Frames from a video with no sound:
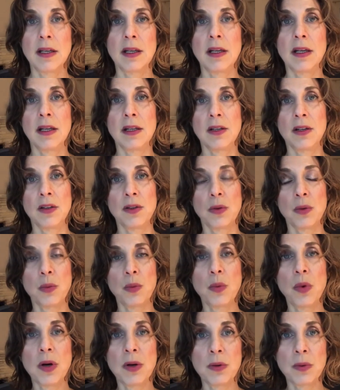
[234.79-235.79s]
And on the
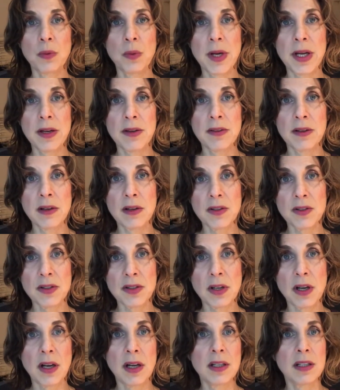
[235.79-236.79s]
way on the other
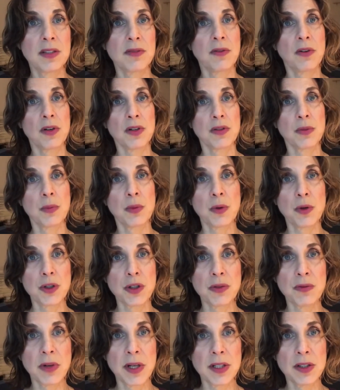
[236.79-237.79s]
side, as far as
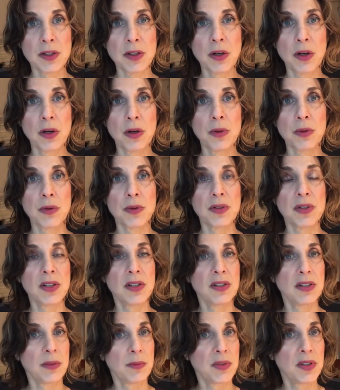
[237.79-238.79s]
abortion rights go, you see
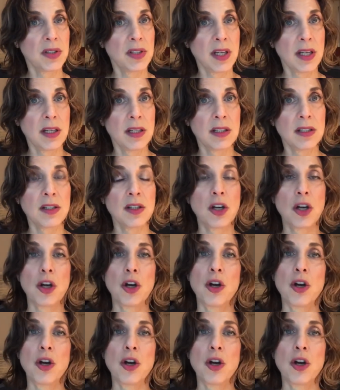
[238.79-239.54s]
some states